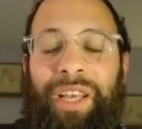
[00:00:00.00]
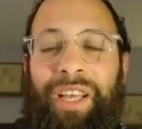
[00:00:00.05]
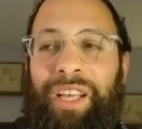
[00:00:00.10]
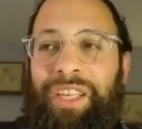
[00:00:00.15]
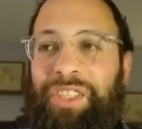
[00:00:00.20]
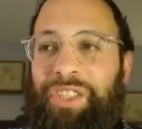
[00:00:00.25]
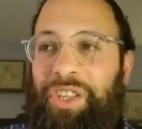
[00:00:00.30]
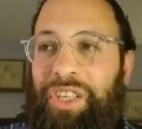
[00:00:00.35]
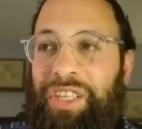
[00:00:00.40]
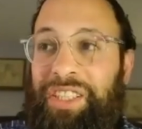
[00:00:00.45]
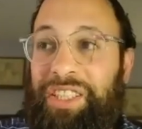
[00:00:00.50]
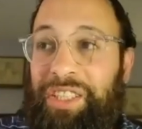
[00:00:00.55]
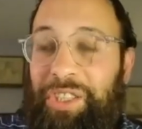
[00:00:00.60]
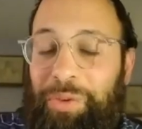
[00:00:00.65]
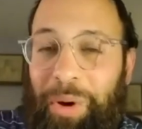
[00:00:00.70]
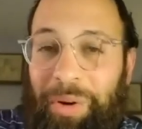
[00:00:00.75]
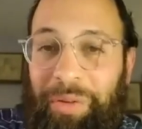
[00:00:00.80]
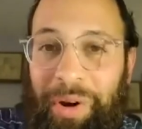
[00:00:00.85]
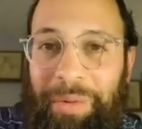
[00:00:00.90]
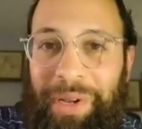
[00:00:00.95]
So this is
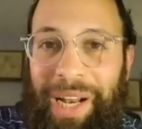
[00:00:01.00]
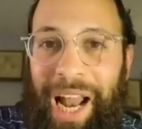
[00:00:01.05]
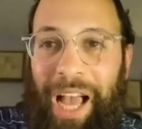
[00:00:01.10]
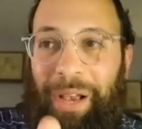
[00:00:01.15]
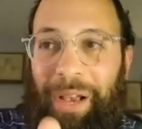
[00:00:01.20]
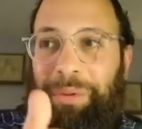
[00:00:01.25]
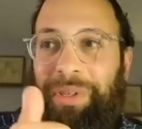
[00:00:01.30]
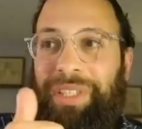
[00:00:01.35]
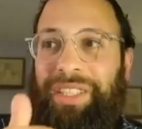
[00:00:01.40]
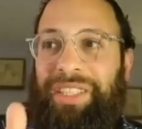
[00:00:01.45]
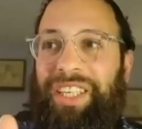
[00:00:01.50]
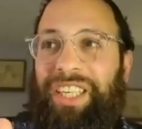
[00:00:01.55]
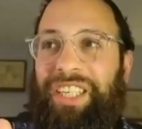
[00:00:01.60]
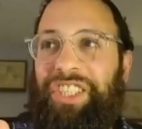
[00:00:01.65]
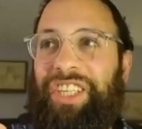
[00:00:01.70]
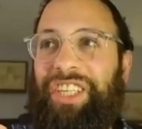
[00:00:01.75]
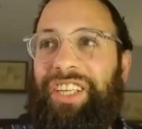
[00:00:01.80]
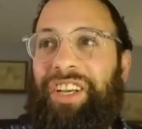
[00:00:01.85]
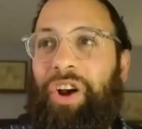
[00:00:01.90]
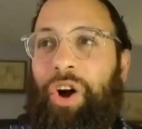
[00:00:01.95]
what Rebbe Nachman is
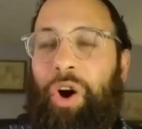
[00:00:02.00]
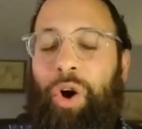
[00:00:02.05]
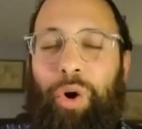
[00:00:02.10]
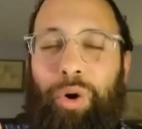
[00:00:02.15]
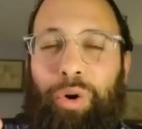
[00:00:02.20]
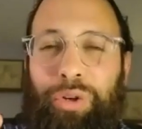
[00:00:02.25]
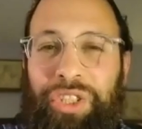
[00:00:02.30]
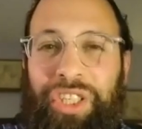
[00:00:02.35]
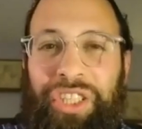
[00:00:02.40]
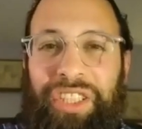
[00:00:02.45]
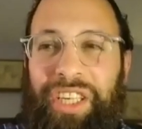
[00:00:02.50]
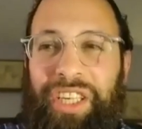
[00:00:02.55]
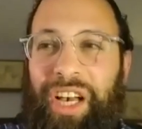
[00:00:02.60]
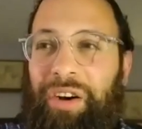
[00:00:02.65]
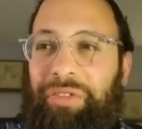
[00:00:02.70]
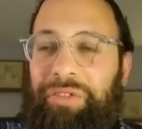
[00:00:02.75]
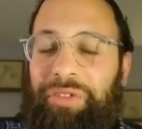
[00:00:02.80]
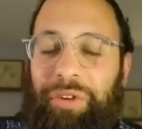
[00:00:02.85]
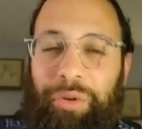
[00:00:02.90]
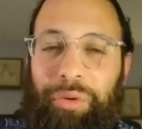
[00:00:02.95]
teaching. Hold
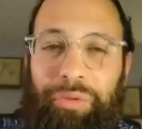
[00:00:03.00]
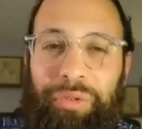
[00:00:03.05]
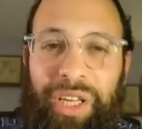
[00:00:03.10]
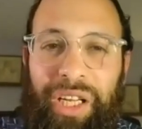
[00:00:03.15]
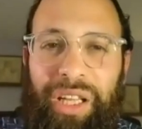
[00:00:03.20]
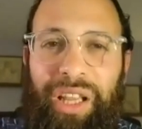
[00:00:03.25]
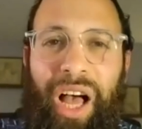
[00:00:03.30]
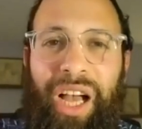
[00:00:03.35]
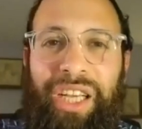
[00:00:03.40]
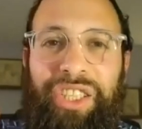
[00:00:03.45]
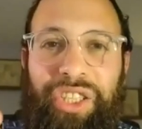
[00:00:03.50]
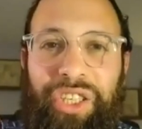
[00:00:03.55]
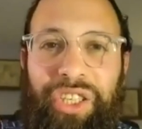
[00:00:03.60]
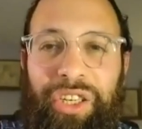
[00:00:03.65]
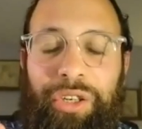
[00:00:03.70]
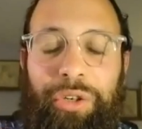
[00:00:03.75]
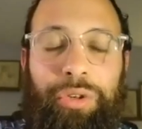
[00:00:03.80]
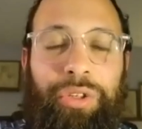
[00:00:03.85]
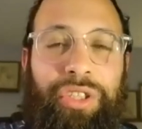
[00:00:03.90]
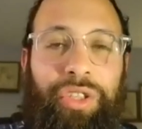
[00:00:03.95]
yourself. Realize your
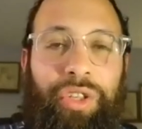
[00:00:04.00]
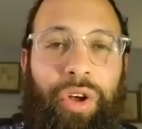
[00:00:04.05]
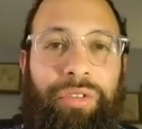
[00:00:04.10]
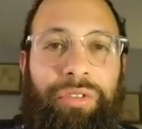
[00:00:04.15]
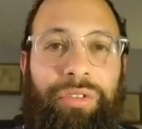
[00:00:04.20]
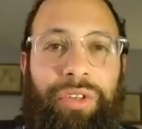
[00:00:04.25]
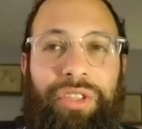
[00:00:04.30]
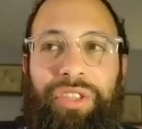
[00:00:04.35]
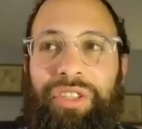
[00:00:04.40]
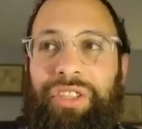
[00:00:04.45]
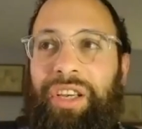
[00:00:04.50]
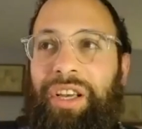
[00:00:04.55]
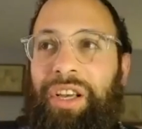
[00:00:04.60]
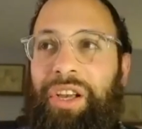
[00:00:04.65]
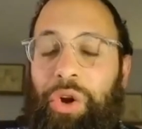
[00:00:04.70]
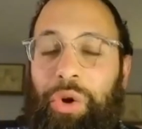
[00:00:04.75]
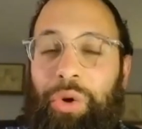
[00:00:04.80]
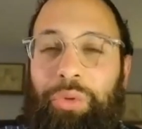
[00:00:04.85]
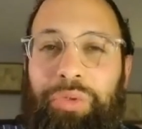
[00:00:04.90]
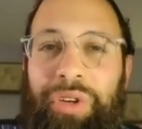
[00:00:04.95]
nekudas tovos.
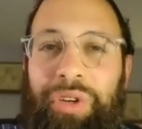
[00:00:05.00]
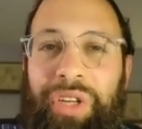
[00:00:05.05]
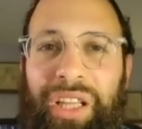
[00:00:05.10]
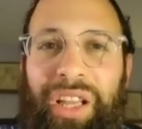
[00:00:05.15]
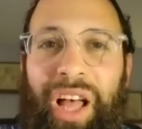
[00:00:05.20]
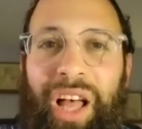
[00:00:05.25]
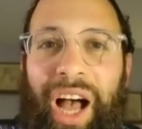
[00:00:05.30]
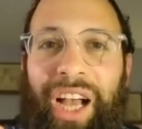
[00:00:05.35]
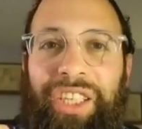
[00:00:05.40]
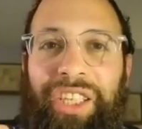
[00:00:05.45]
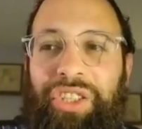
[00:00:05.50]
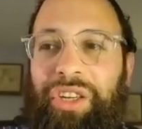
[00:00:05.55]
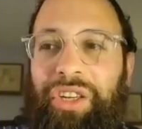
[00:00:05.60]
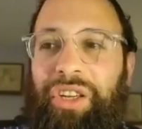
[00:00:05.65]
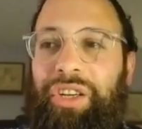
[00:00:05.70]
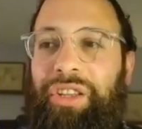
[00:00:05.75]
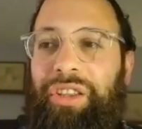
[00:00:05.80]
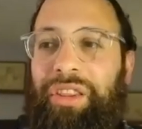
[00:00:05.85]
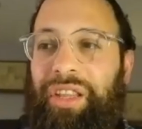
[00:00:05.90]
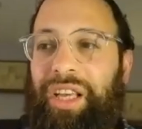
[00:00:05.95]
Realize your
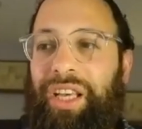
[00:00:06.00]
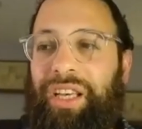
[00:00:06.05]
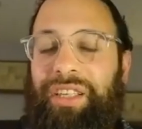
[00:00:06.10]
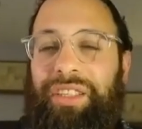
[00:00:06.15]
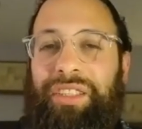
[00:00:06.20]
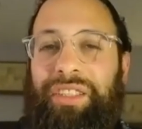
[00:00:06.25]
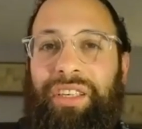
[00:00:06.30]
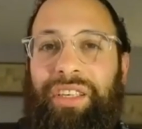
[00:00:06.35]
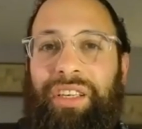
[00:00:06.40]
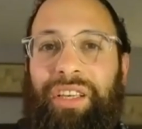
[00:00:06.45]
good things.